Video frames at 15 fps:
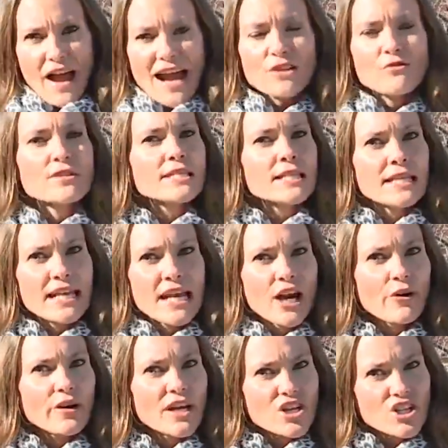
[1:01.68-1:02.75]
when the factories in
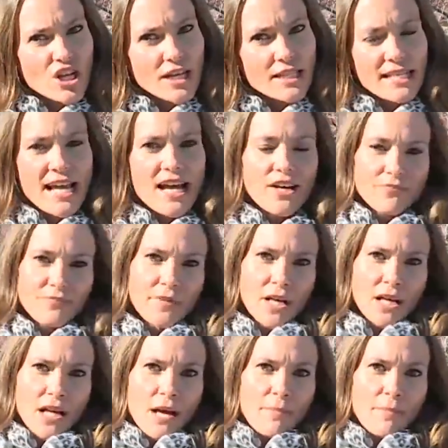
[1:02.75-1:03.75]
the area shut down.